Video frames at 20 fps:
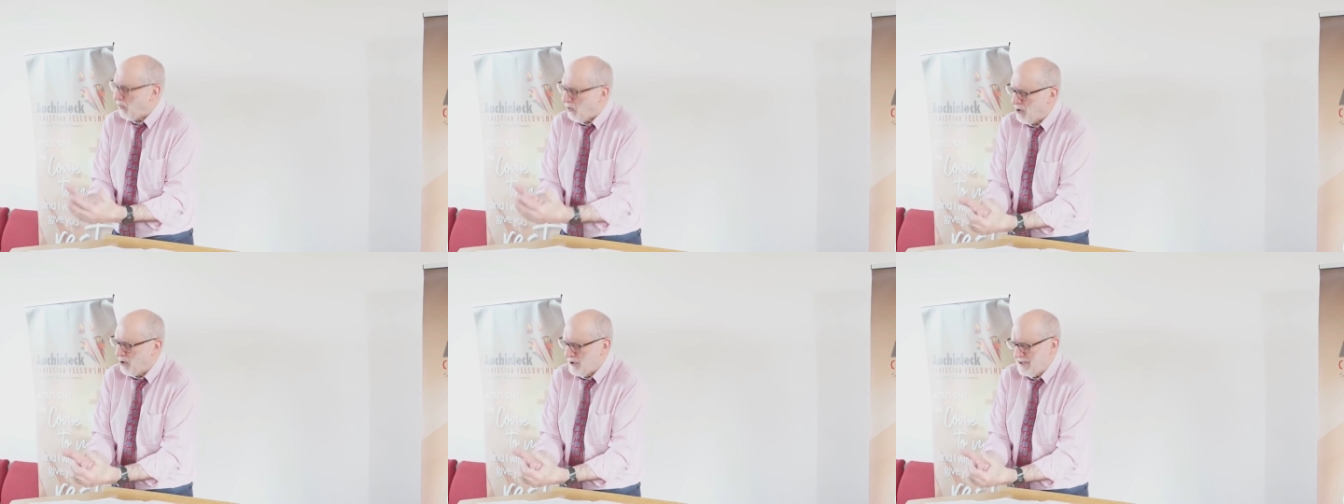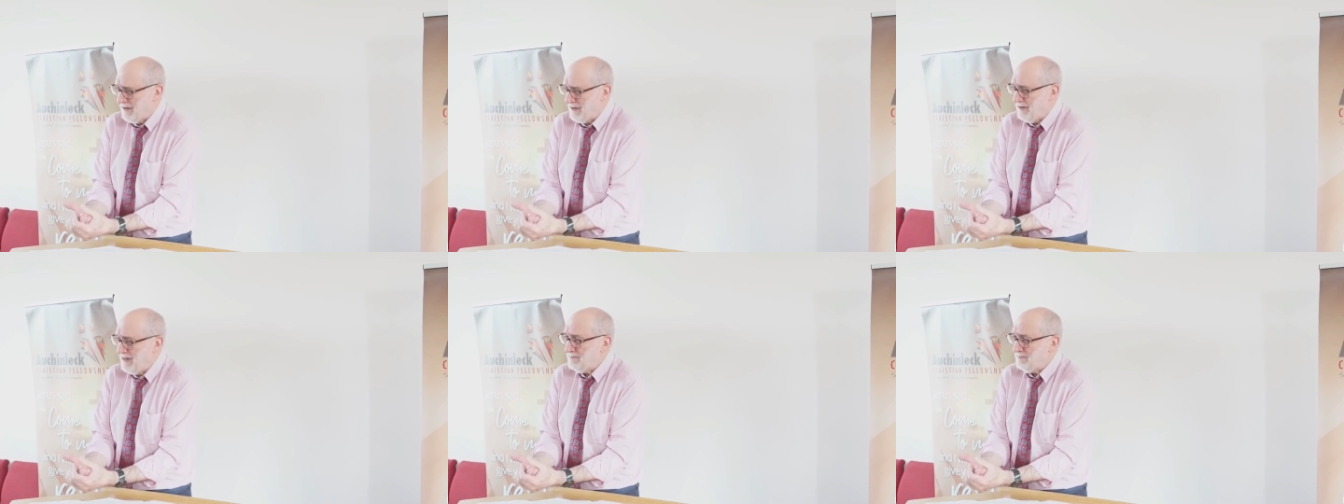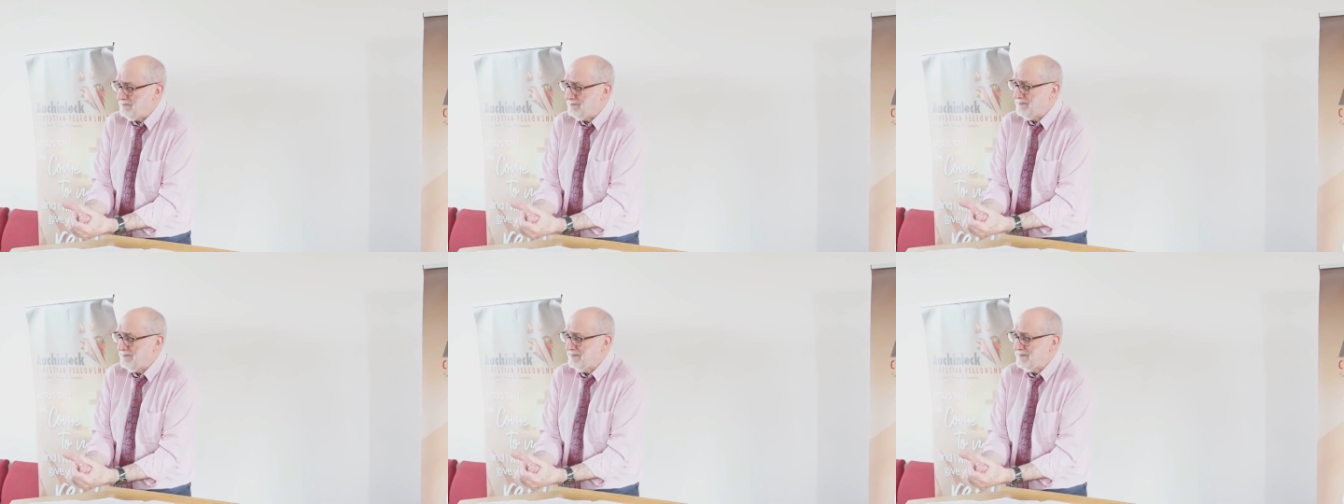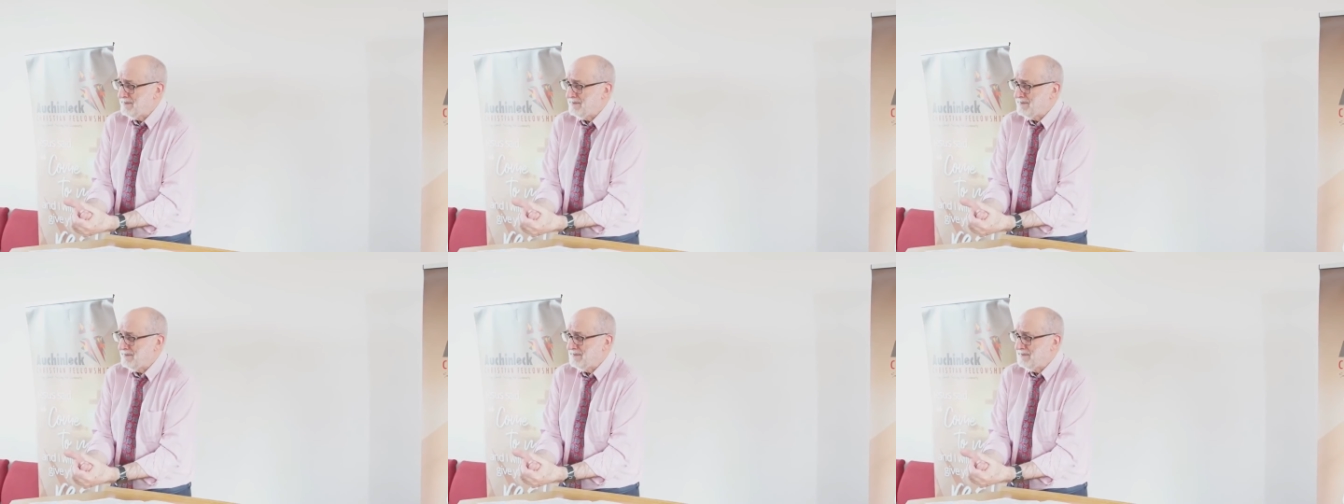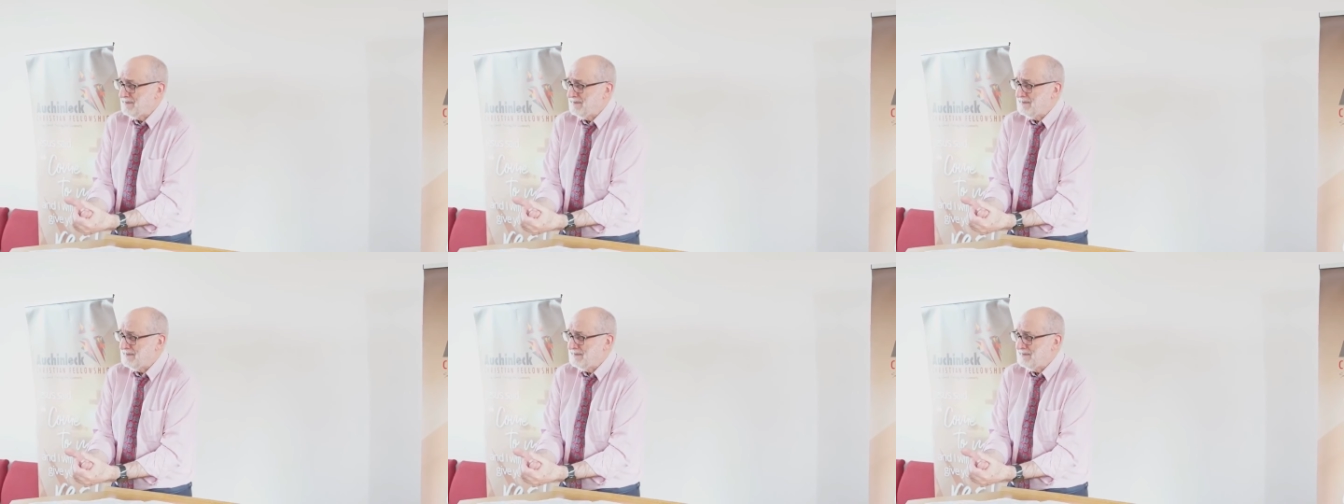honour
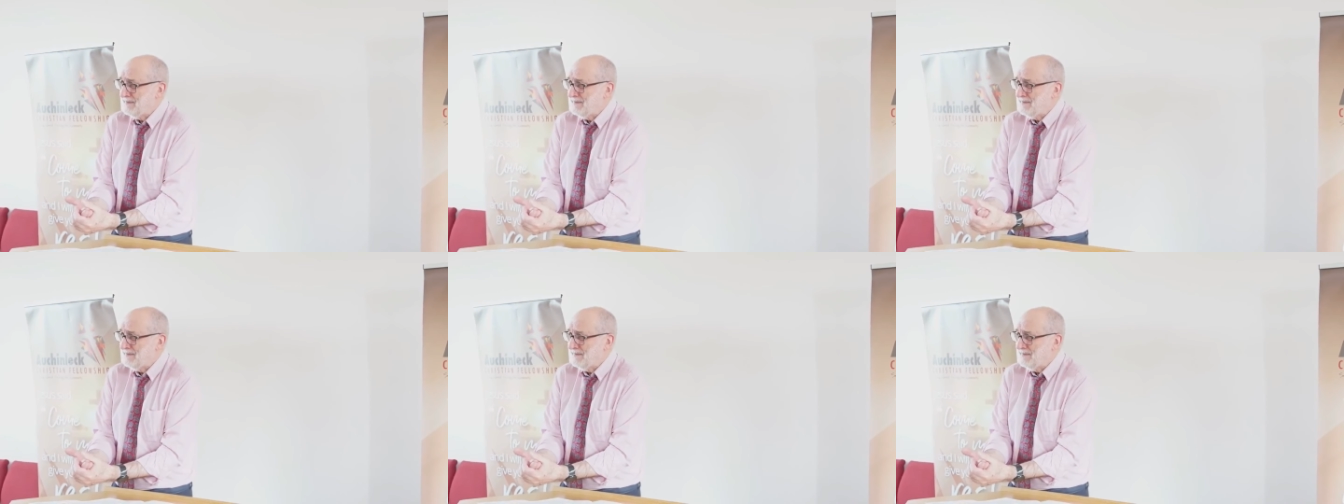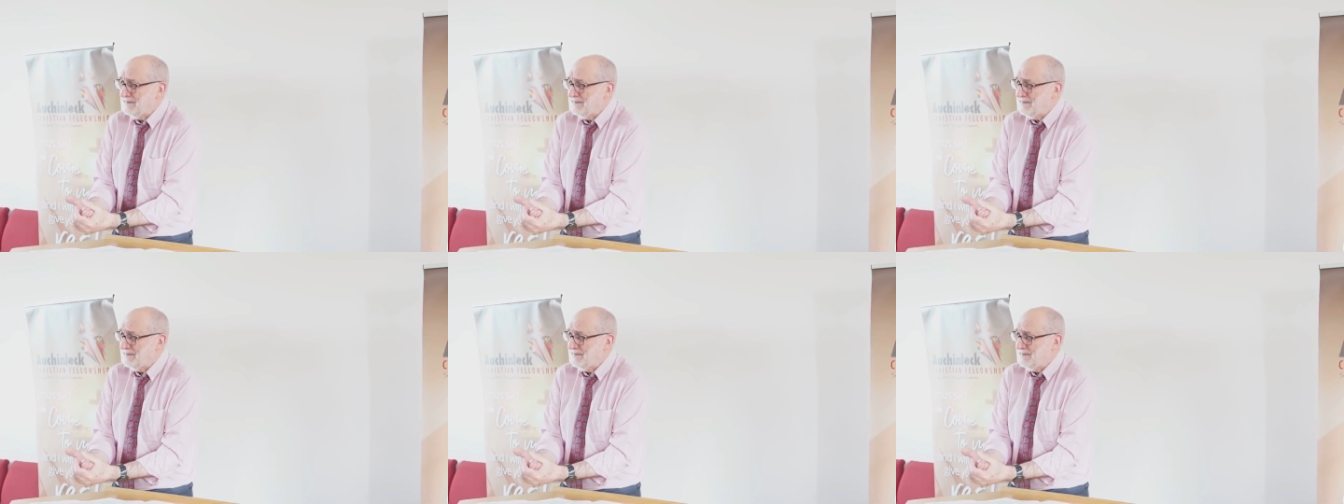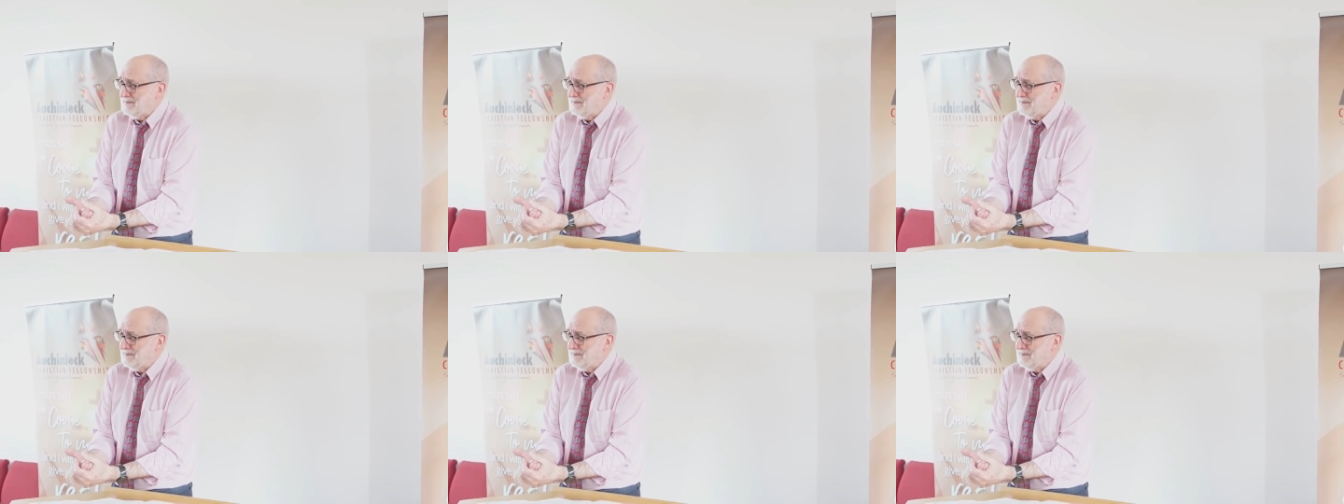Him.